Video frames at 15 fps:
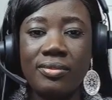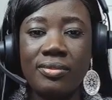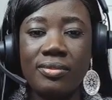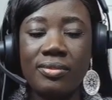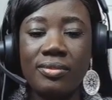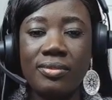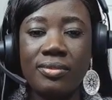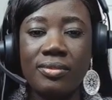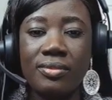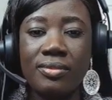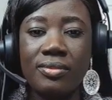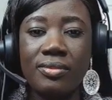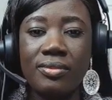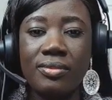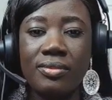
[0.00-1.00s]

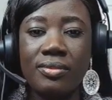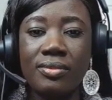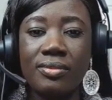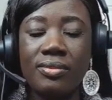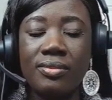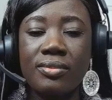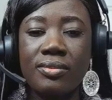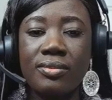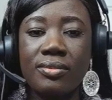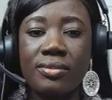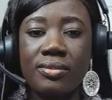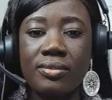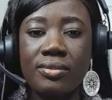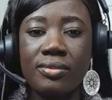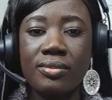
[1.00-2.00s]

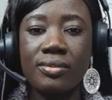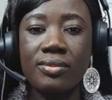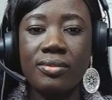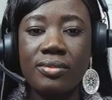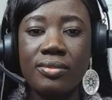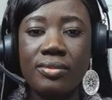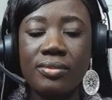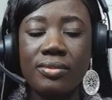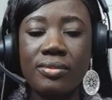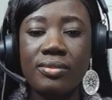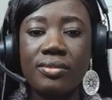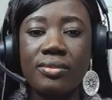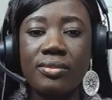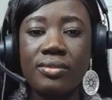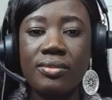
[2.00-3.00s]

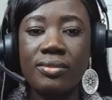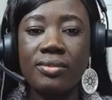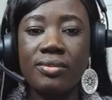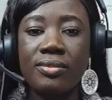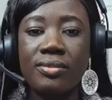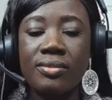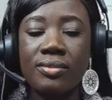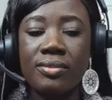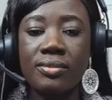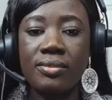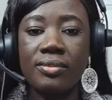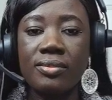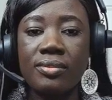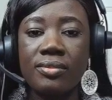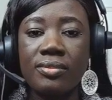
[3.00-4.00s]

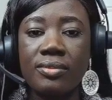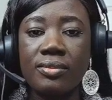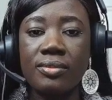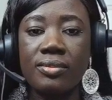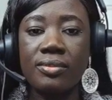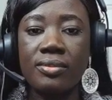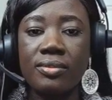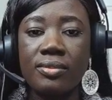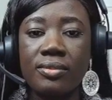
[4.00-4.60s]
(not speaking)